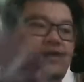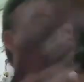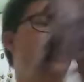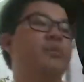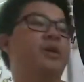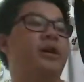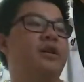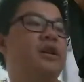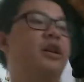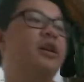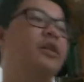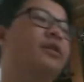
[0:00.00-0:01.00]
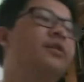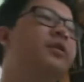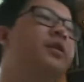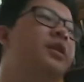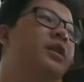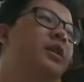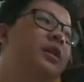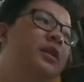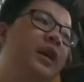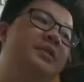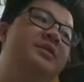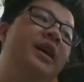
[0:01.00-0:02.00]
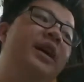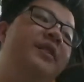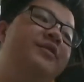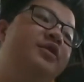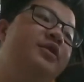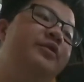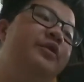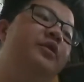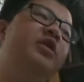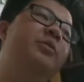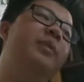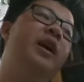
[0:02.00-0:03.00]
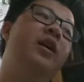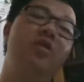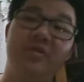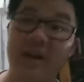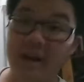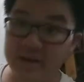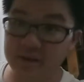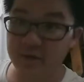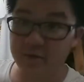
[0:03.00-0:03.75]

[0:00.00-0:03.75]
But yeah, I still have to film the Bioarant I sold